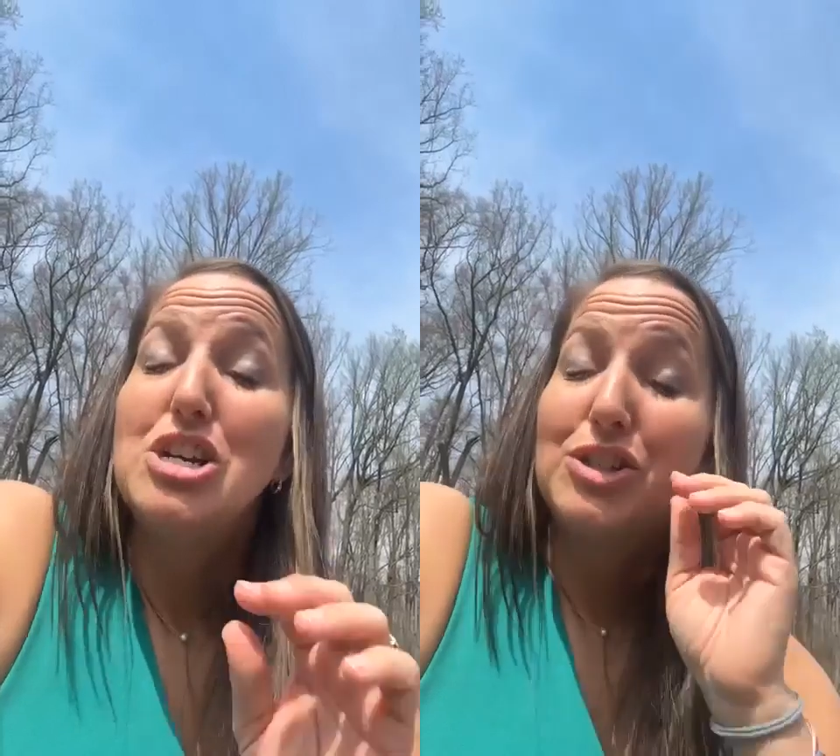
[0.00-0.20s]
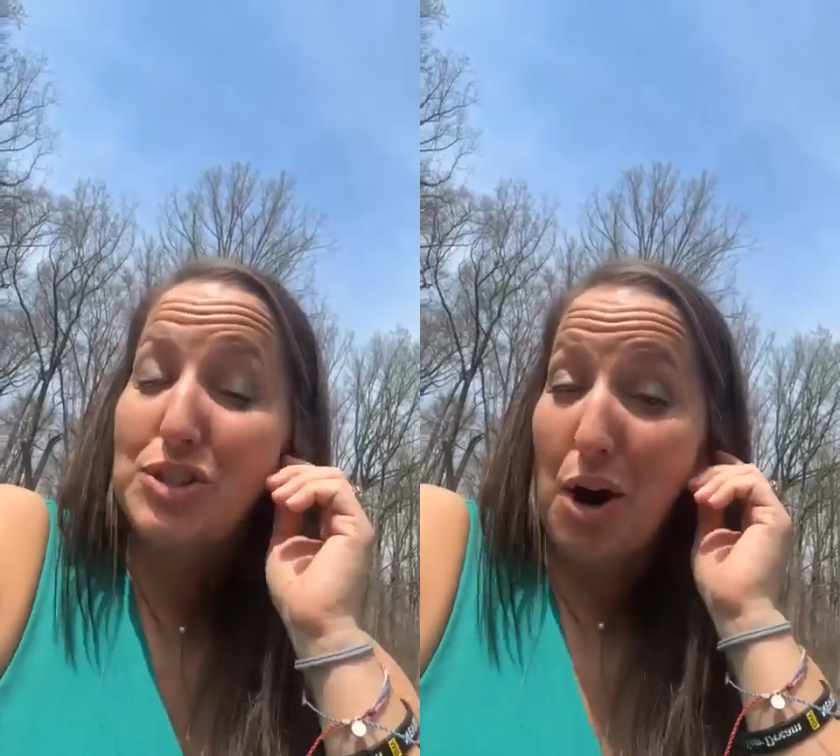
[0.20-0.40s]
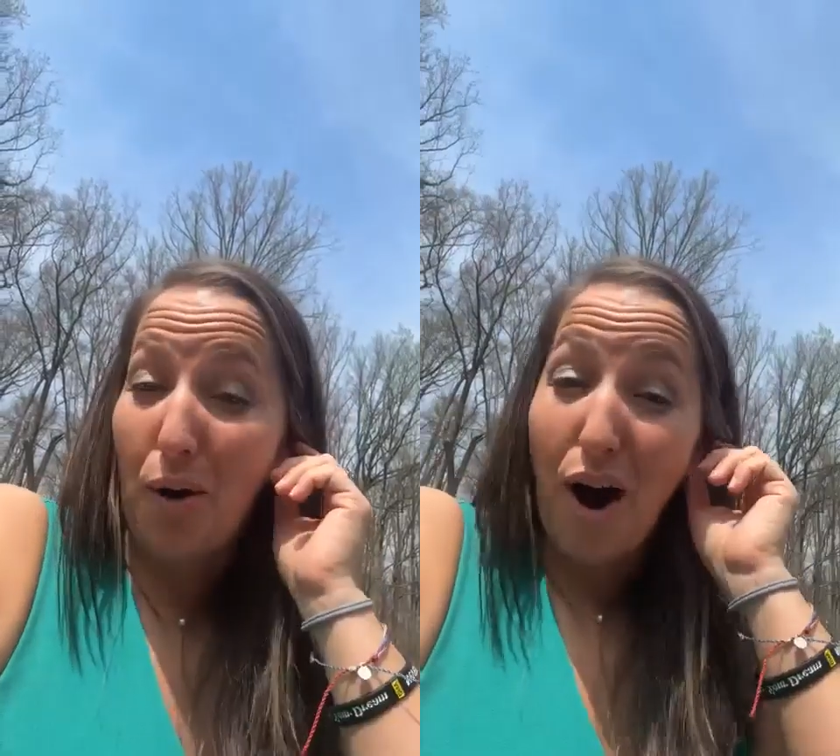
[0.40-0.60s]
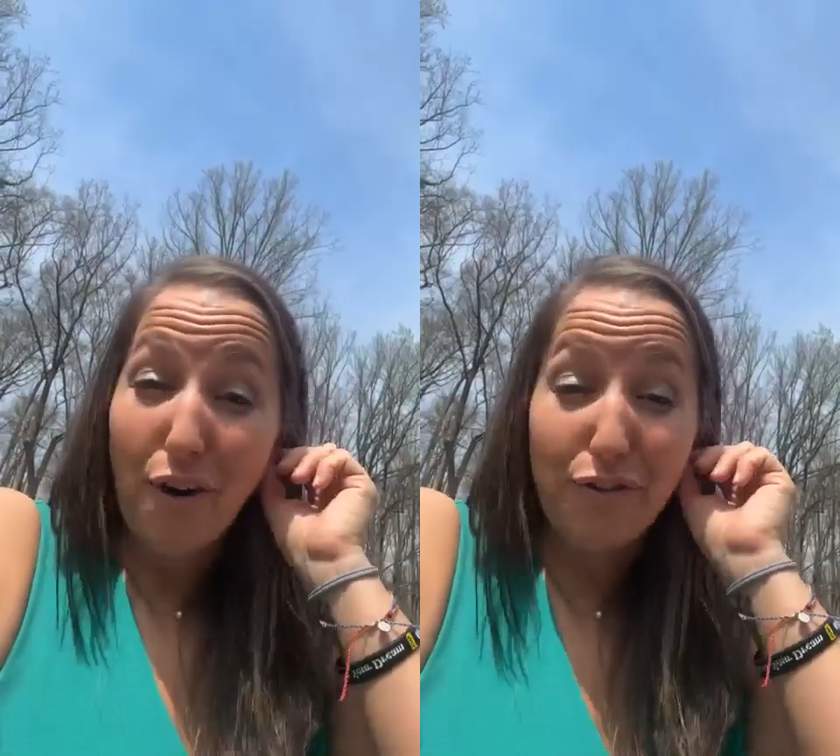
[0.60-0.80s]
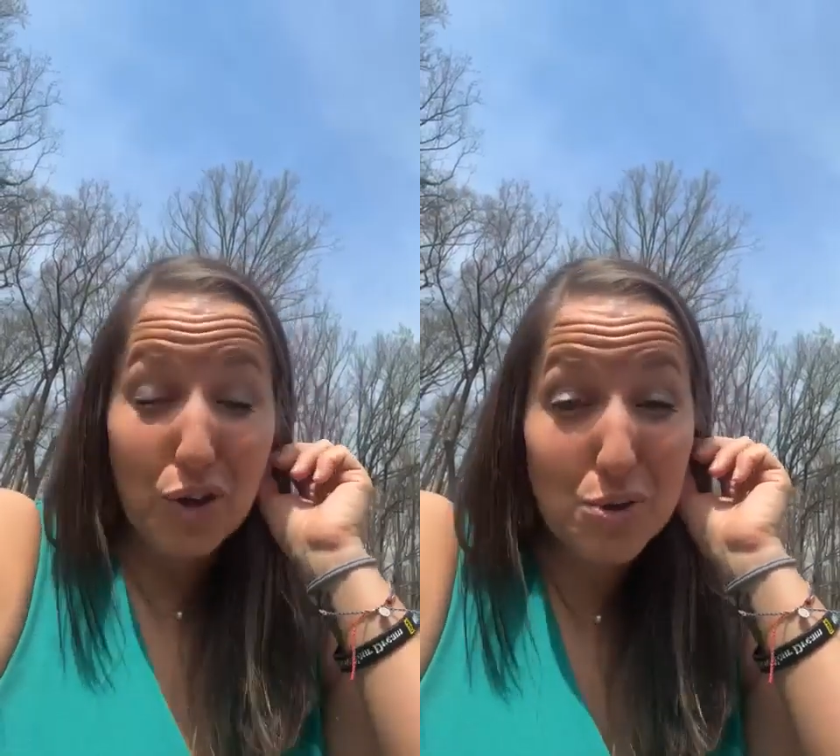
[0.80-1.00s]
So
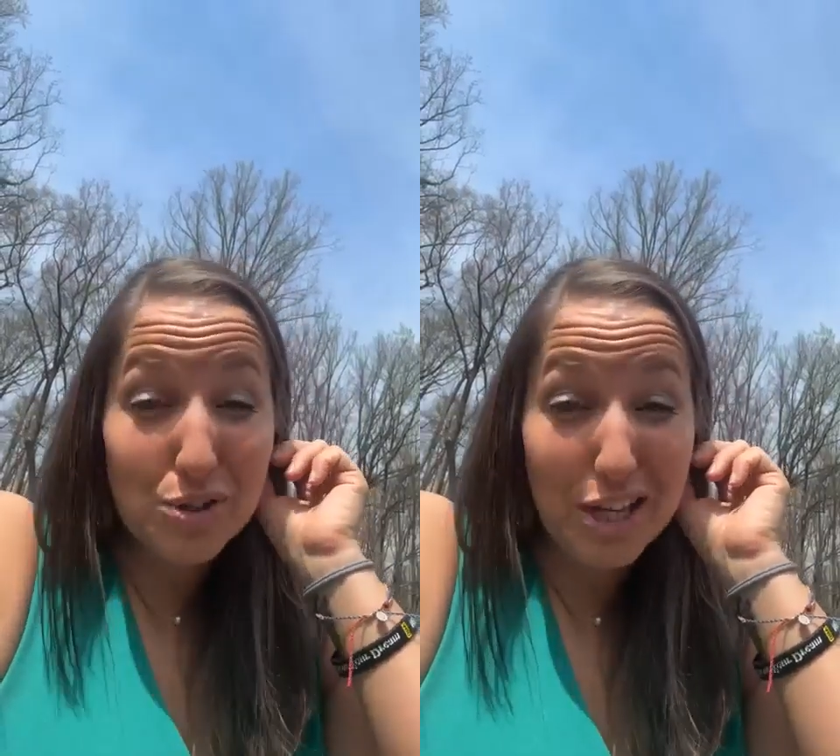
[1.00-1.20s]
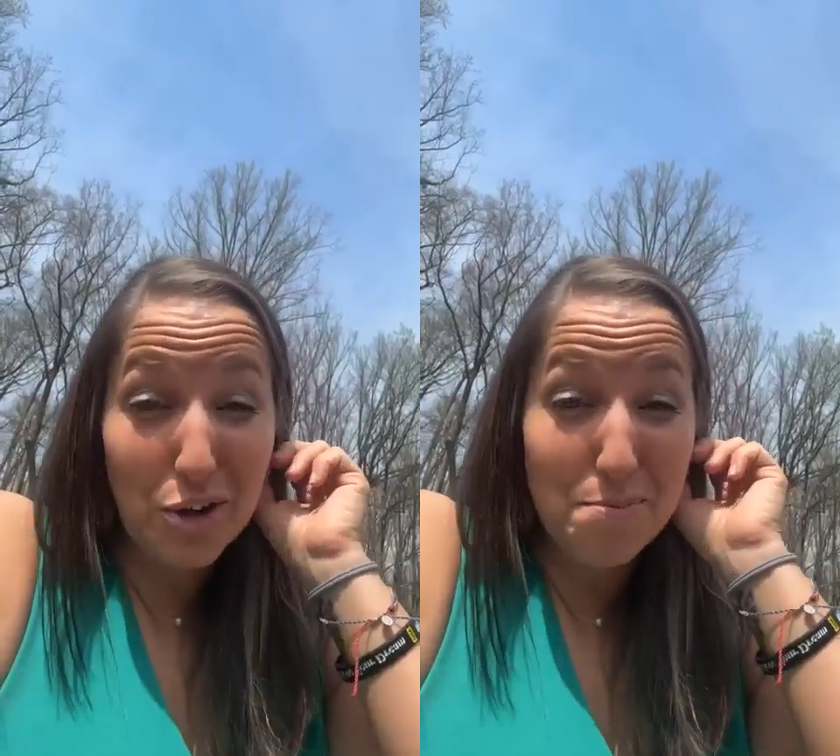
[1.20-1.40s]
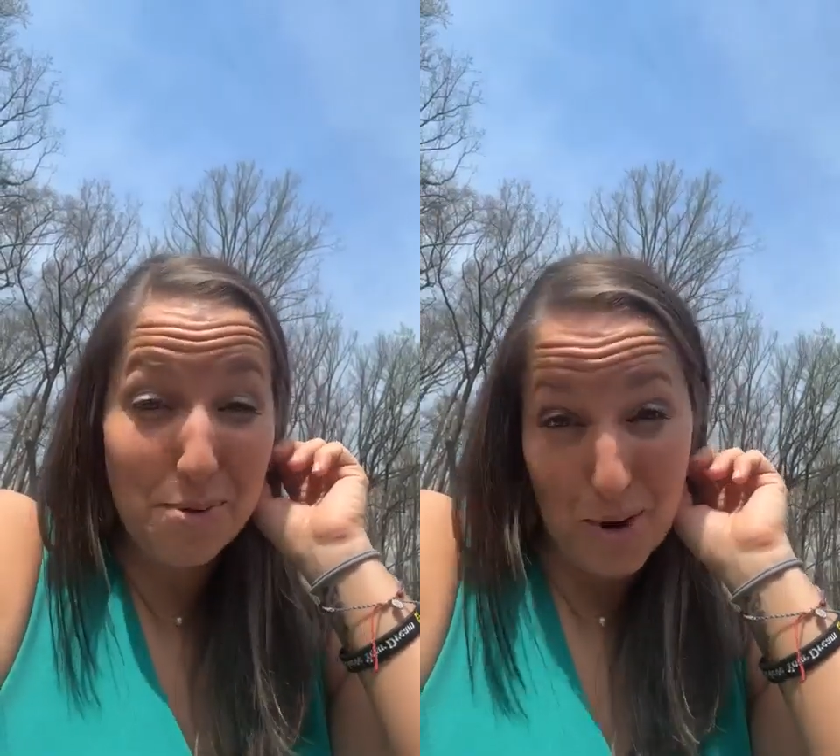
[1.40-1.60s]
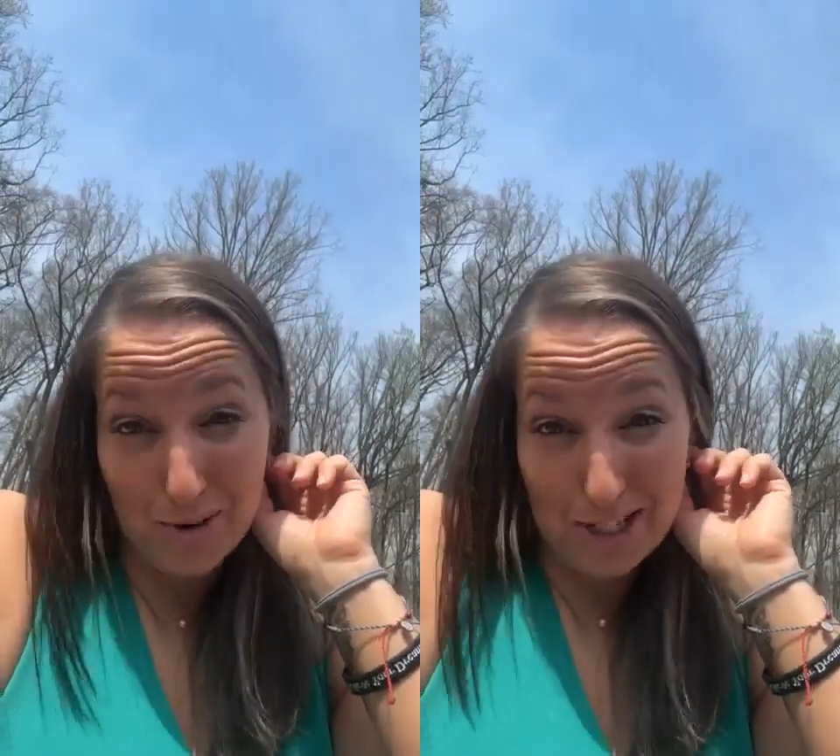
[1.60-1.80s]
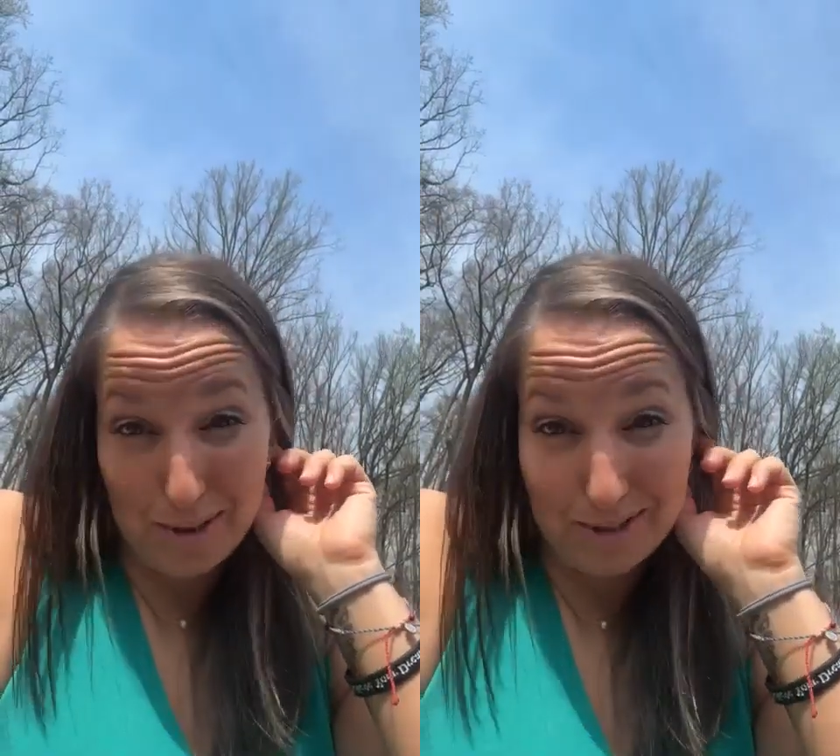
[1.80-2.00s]
a few little pro
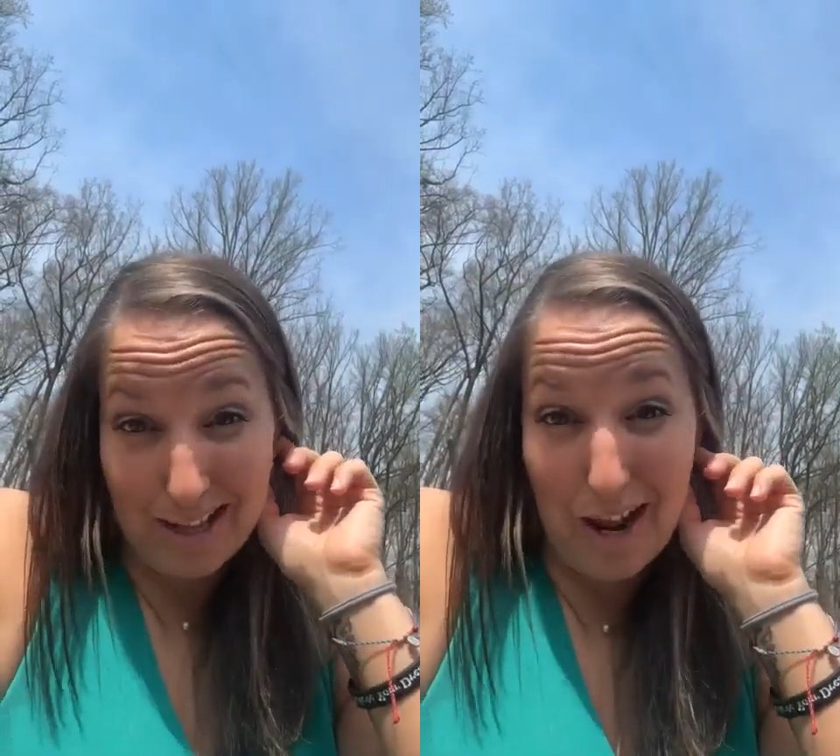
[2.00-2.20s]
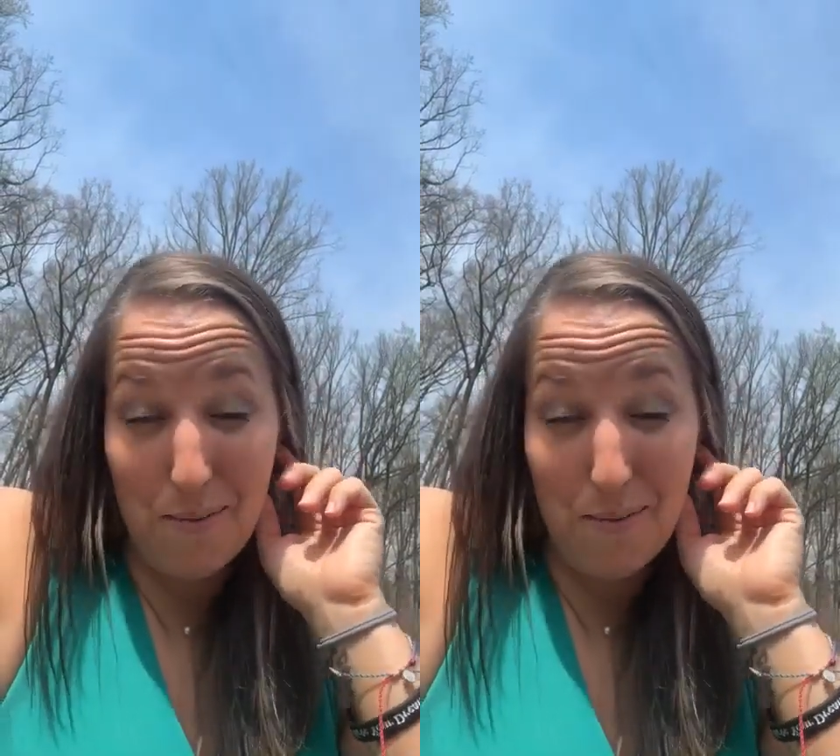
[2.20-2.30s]
tips that